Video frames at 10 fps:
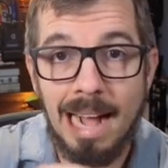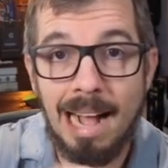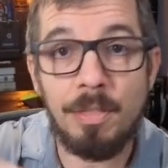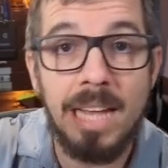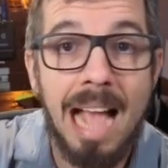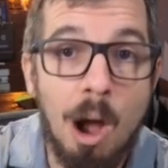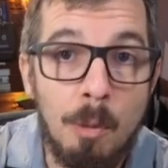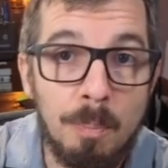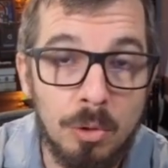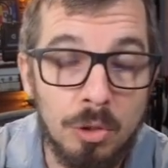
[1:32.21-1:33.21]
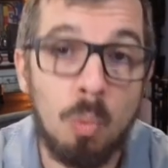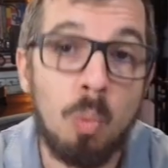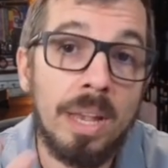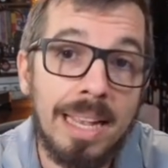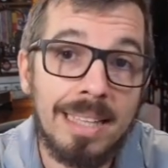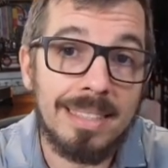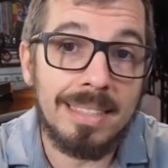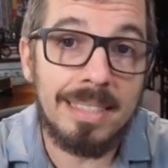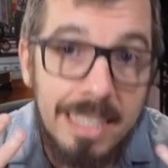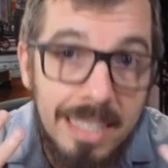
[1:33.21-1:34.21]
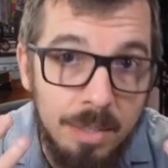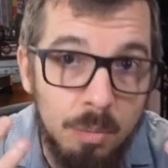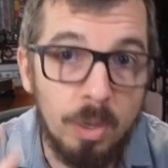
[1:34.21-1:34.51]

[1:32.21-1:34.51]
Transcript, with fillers: and the output so we can see,